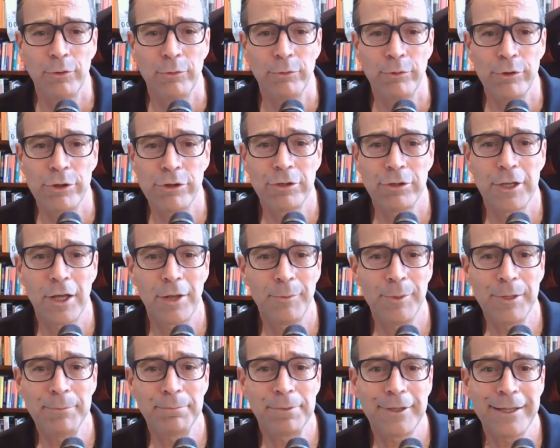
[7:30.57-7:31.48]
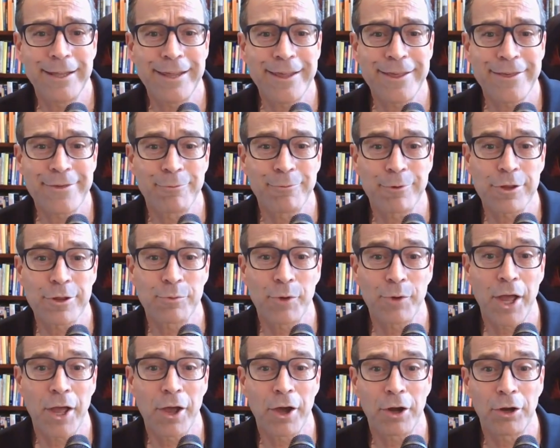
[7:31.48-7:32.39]
"Would you tell me, please, which
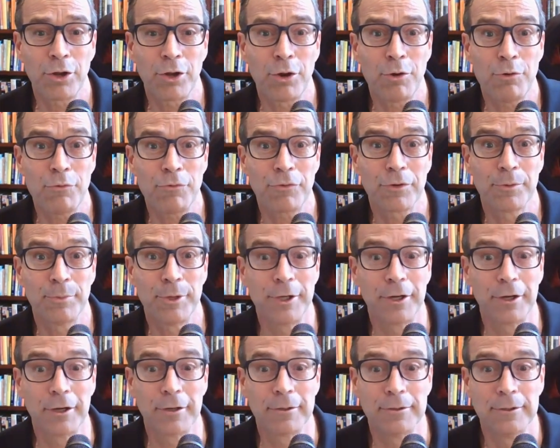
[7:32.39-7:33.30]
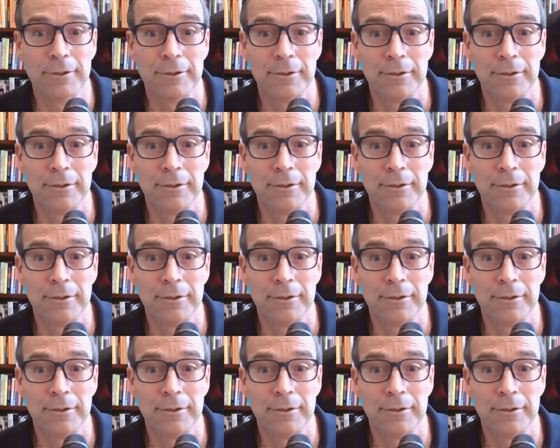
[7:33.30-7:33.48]
way I ought to go from here?"